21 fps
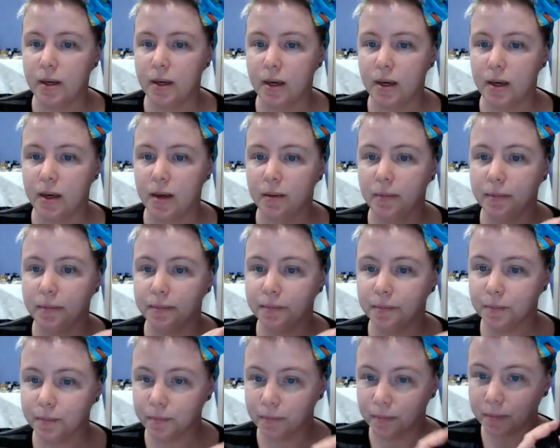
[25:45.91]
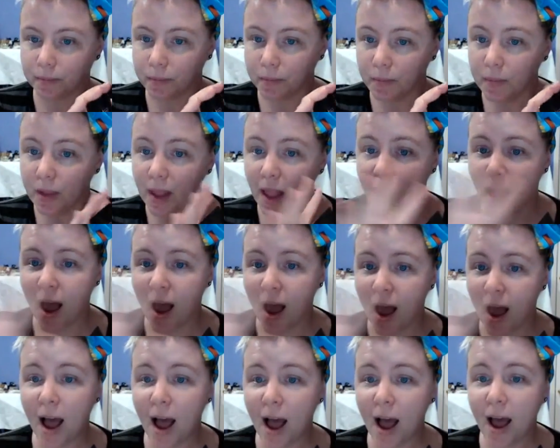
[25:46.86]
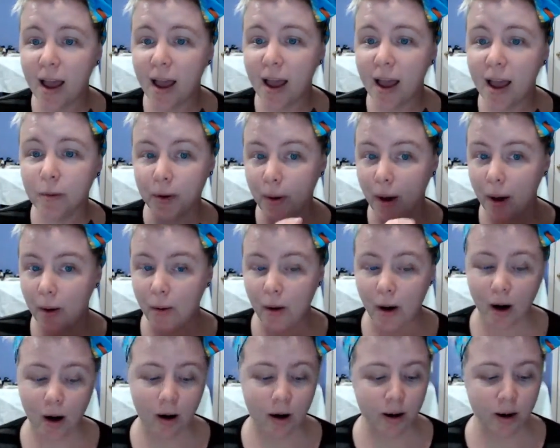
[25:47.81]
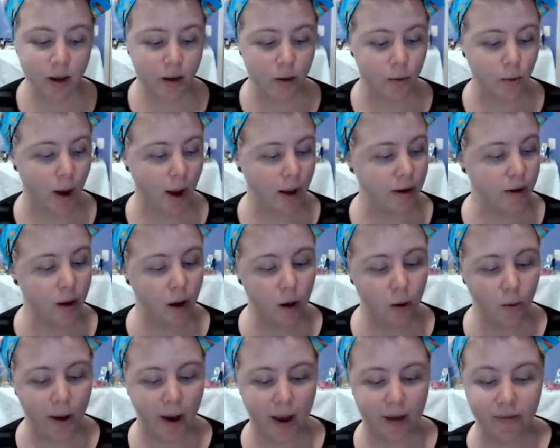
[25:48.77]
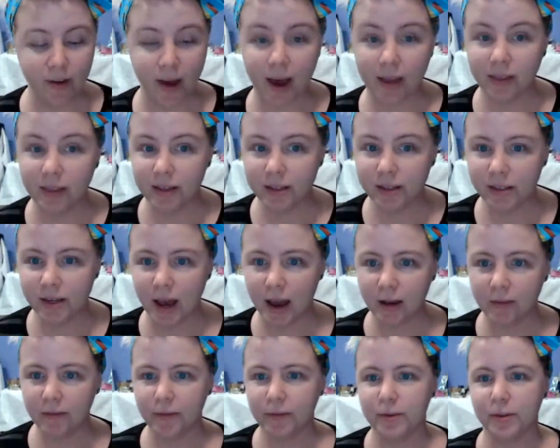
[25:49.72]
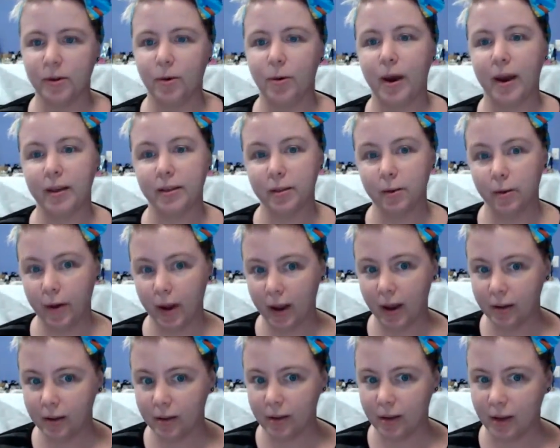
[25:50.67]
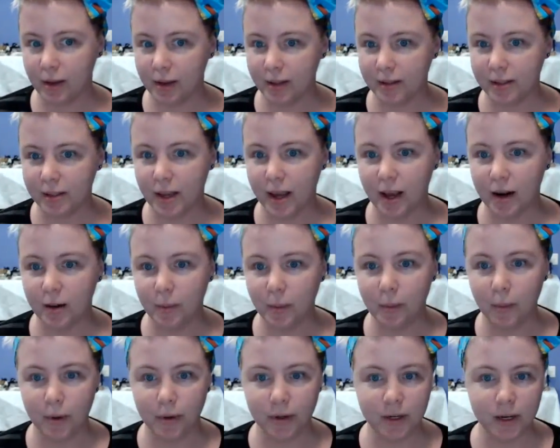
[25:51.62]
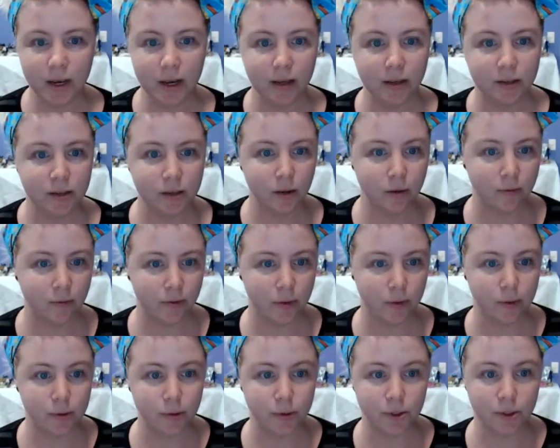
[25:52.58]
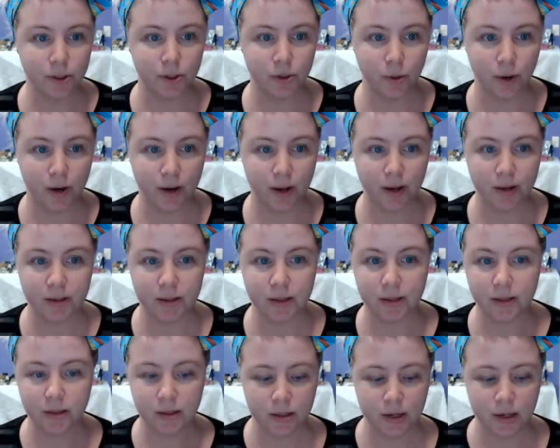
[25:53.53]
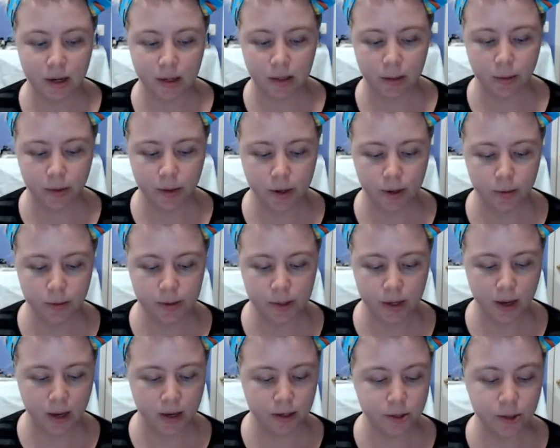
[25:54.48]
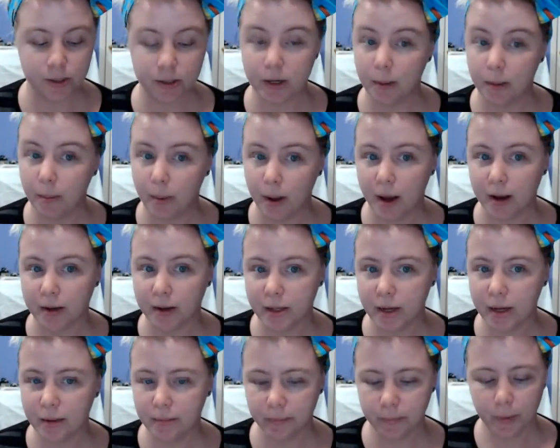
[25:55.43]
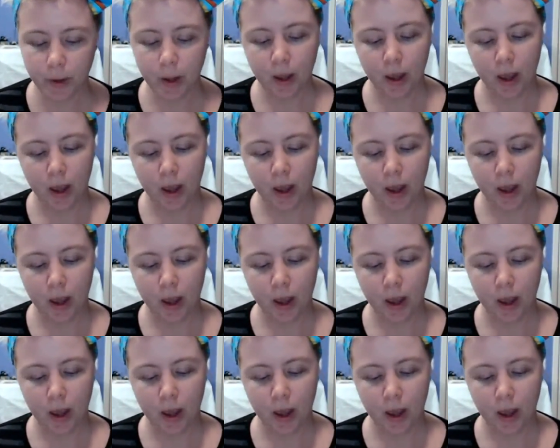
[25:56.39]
So let's see. So how are you? I know I've had this deck. Okay, so it's the Anima Mundi. So for those who are just joining us, that's the deck that we're using. I just unboxed it.